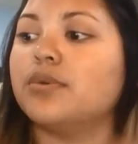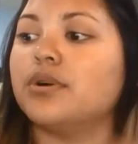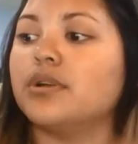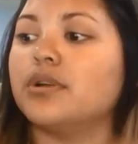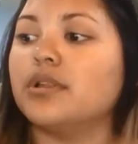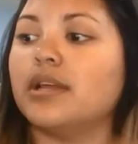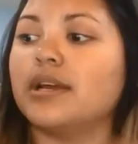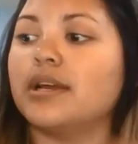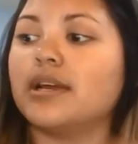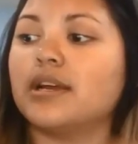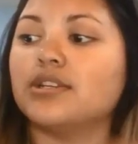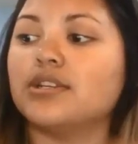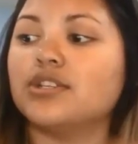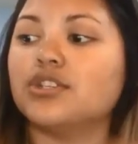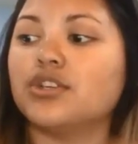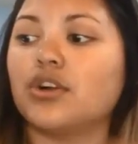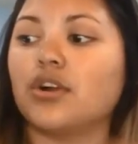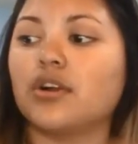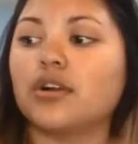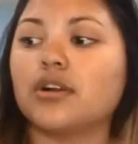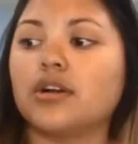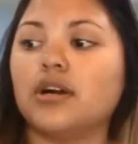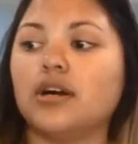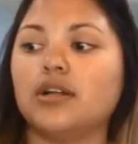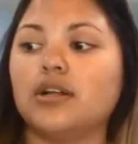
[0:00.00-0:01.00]
put like a
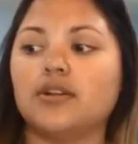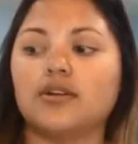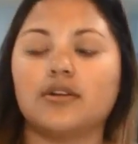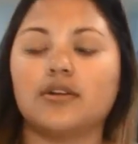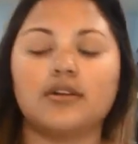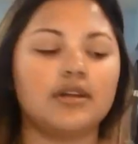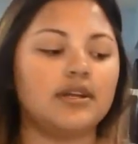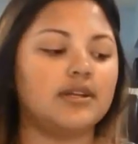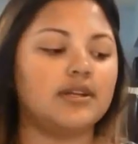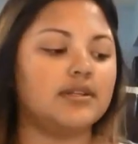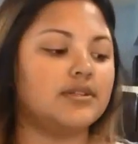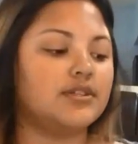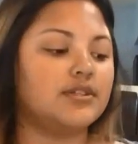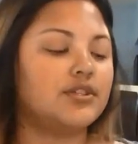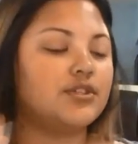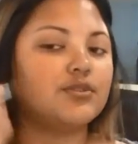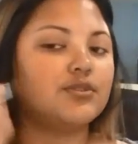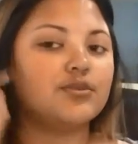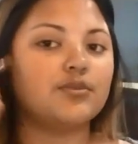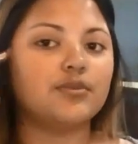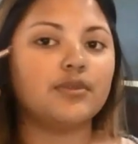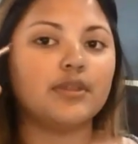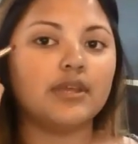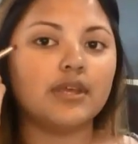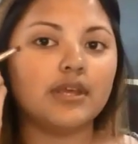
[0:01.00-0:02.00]
dark color
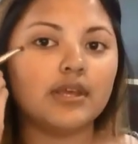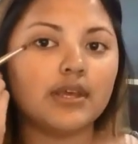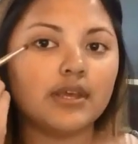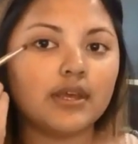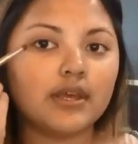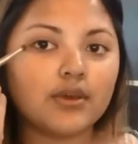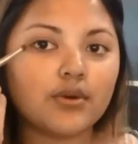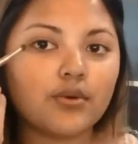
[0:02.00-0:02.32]
into the